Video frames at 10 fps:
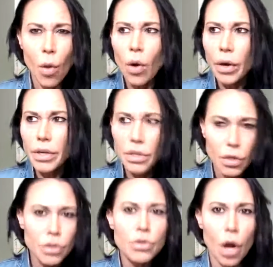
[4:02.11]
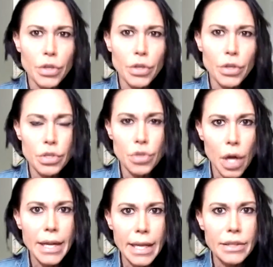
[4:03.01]
Or are you just
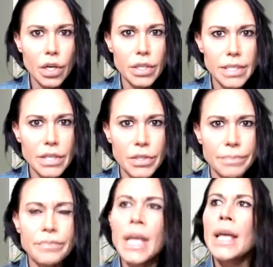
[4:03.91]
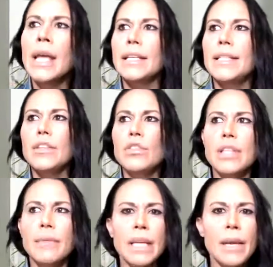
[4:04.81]
trying to get their attention? You see, there's
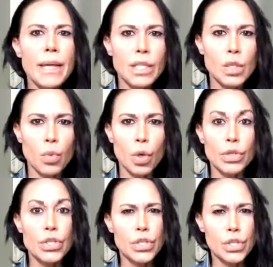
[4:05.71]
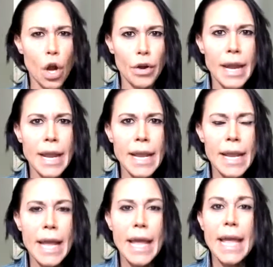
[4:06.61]
something about this word sorry.
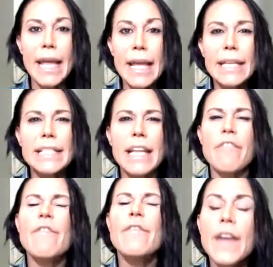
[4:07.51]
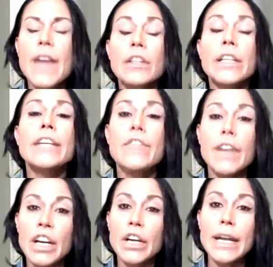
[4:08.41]
It is a very,
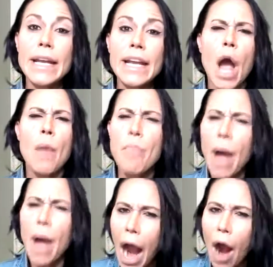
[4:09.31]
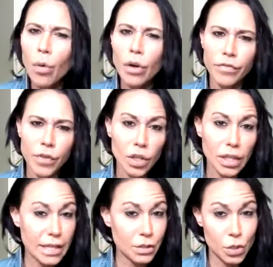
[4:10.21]
very
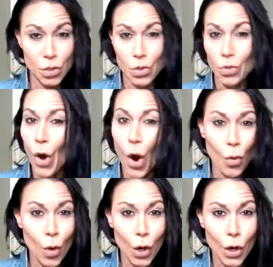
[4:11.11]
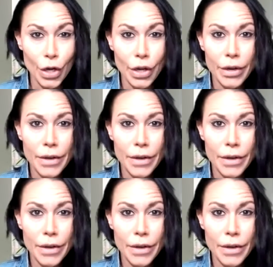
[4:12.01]
powerful and strong word.